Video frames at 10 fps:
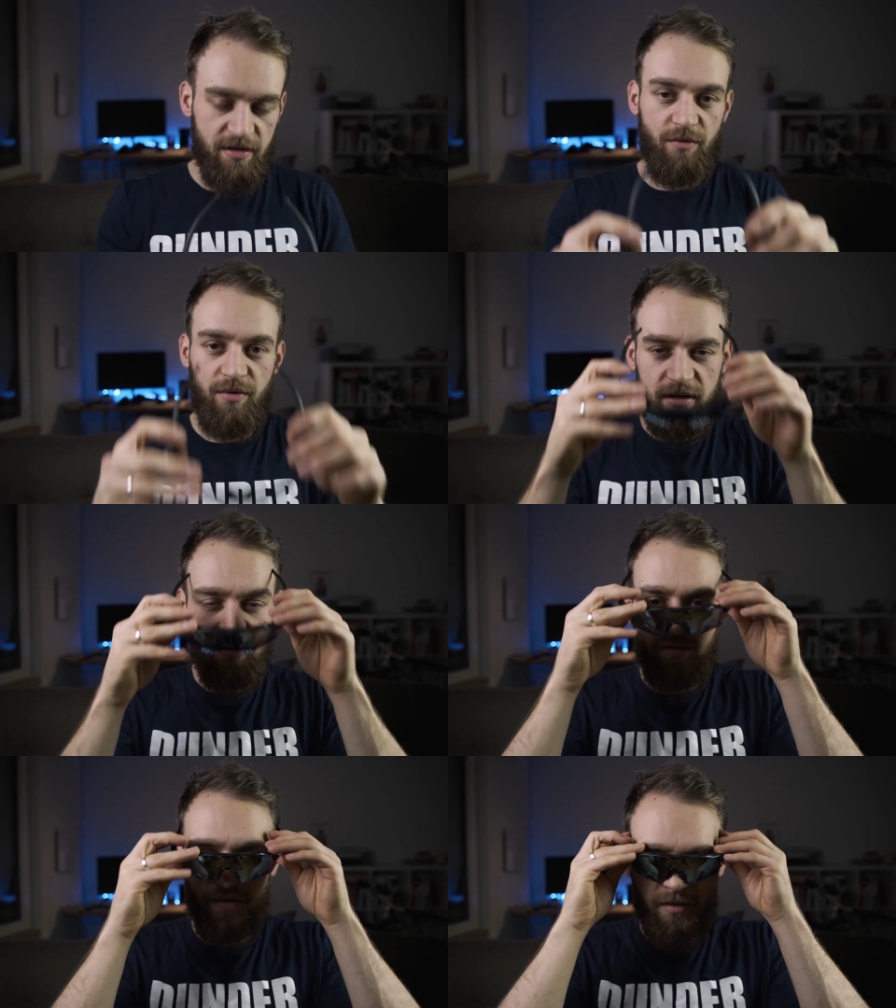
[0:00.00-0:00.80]

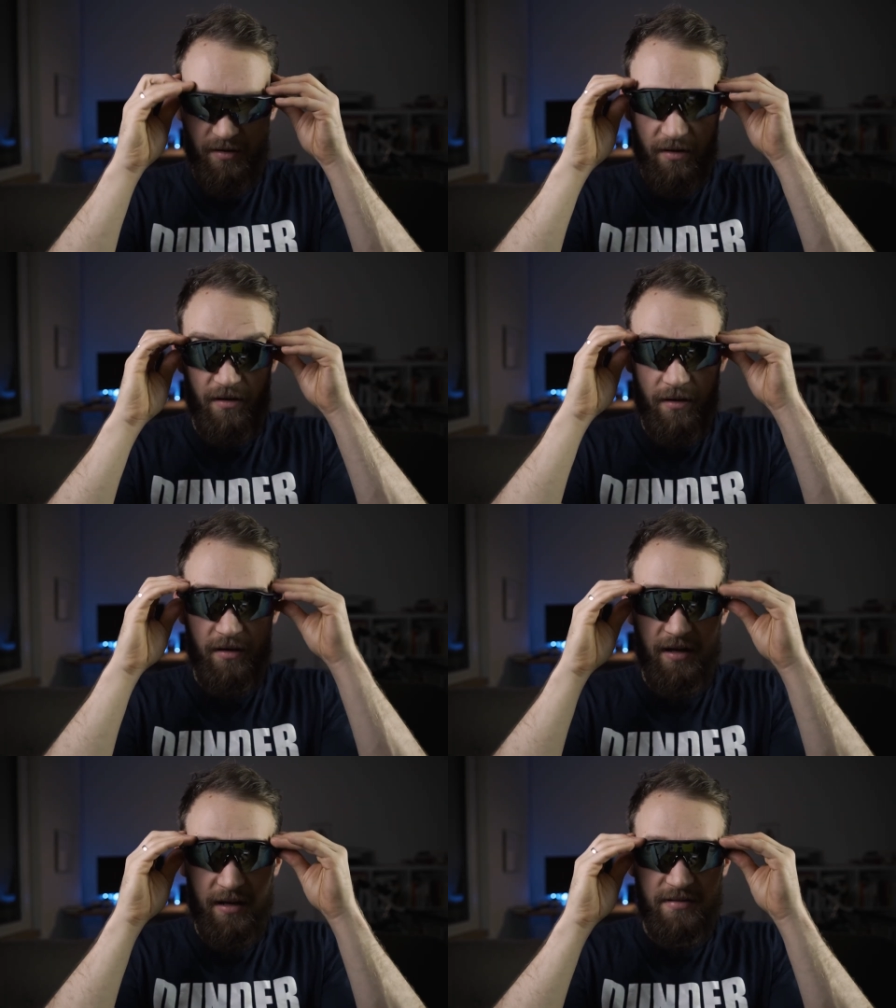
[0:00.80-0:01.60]
Radar
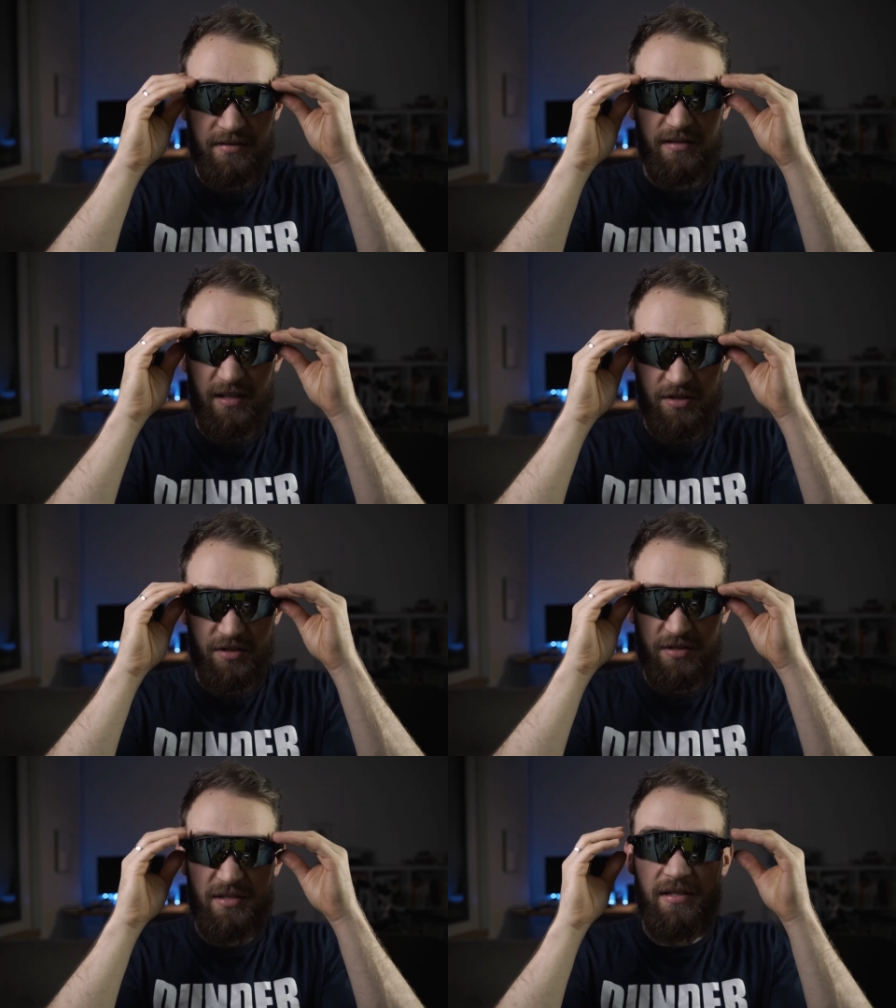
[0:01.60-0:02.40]
glass. They
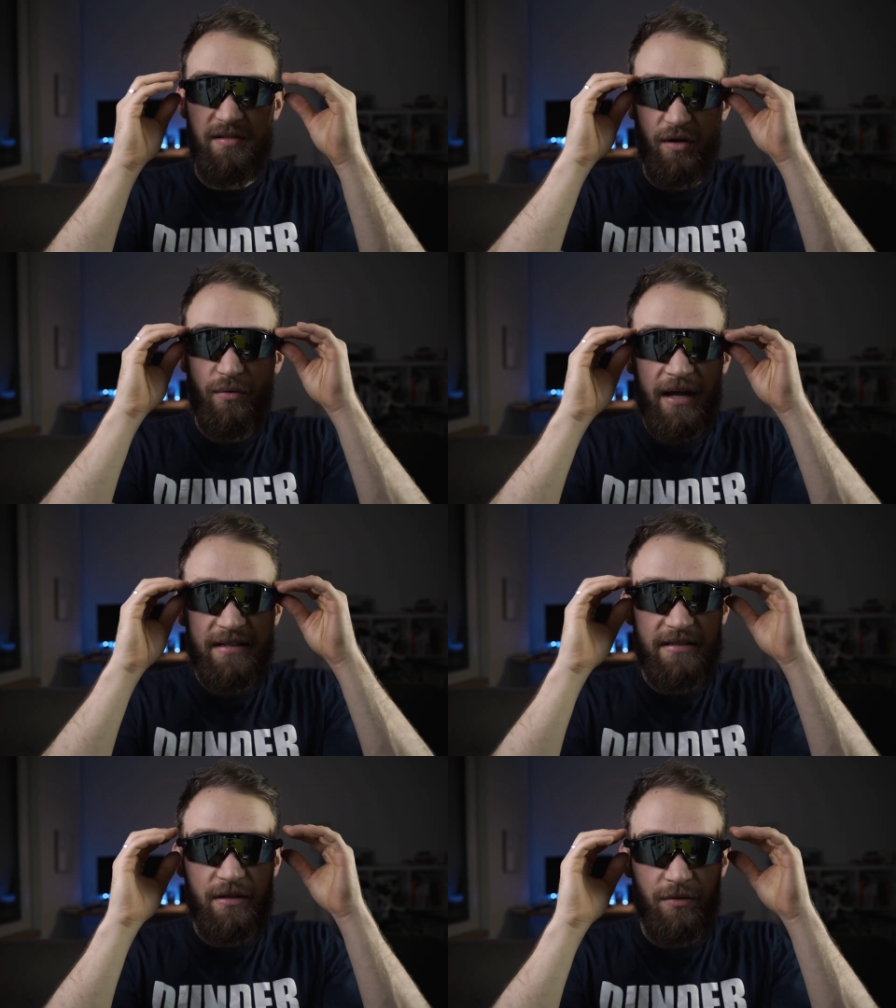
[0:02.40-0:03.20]
just sit so
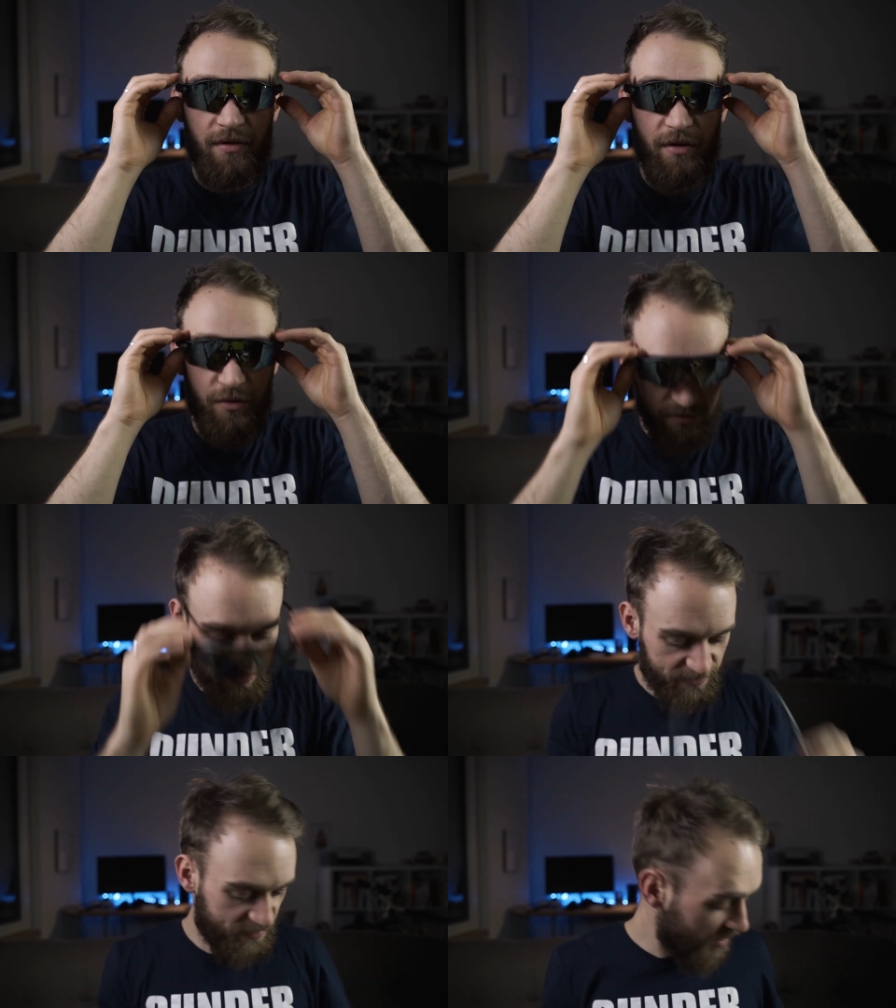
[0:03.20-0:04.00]
nicely on the
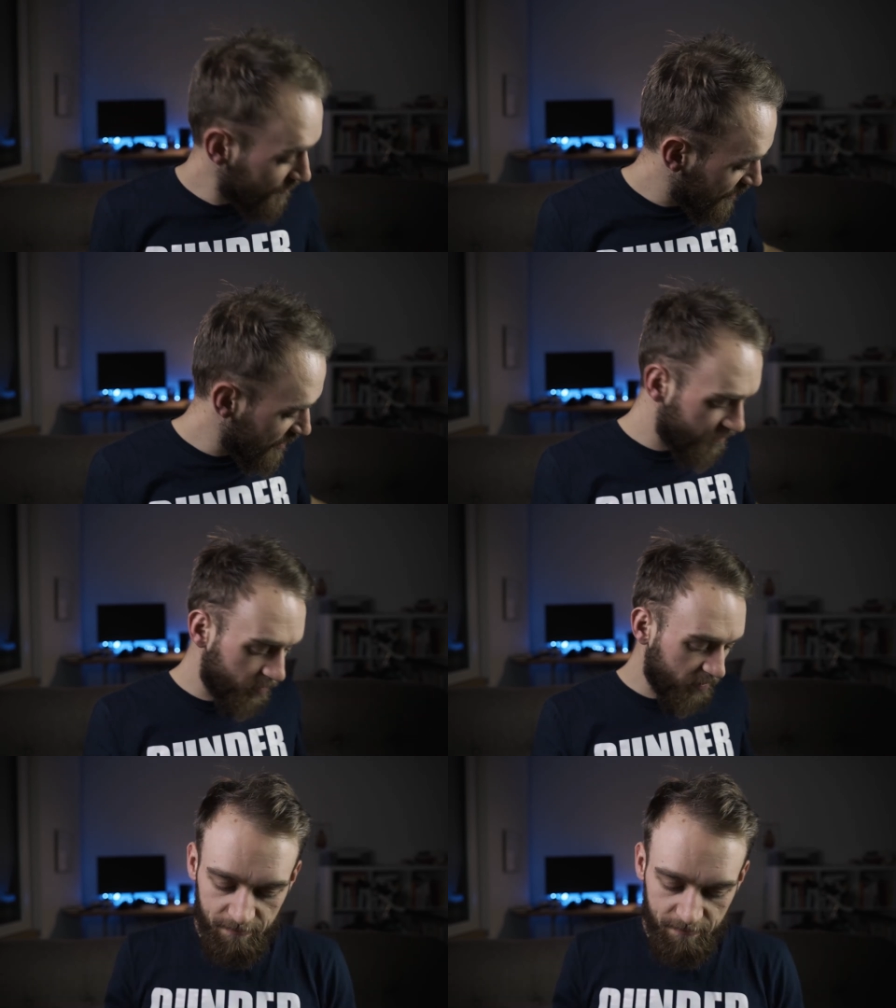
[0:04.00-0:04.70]
nose, it's unbelievable.